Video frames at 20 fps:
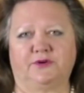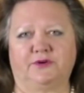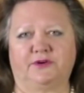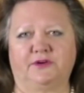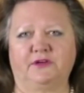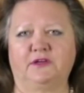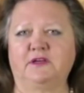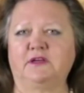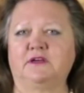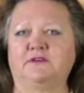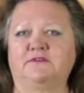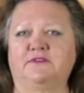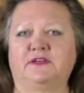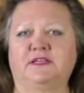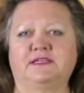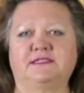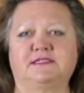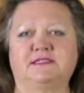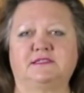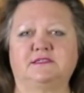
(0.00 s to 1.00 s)
and its
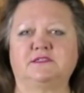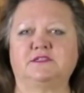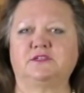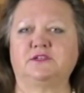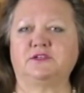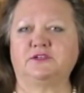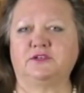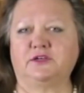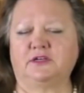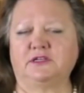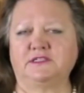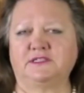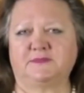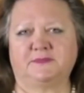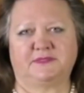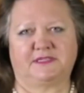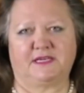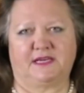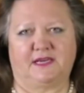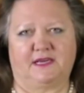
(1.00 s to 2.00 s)
workers are willing to
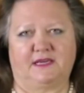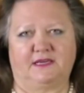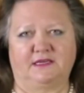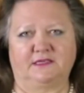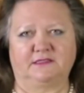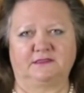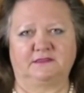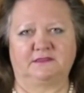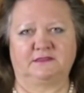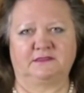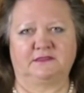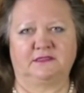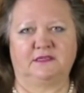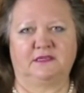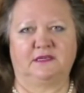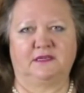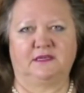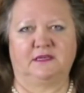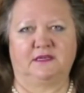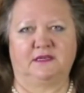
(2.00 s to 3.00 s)
work for less than
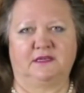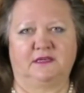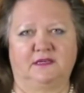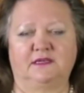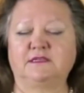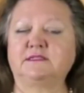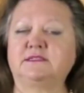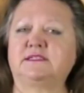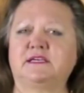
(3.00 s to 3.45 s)
$2 a day.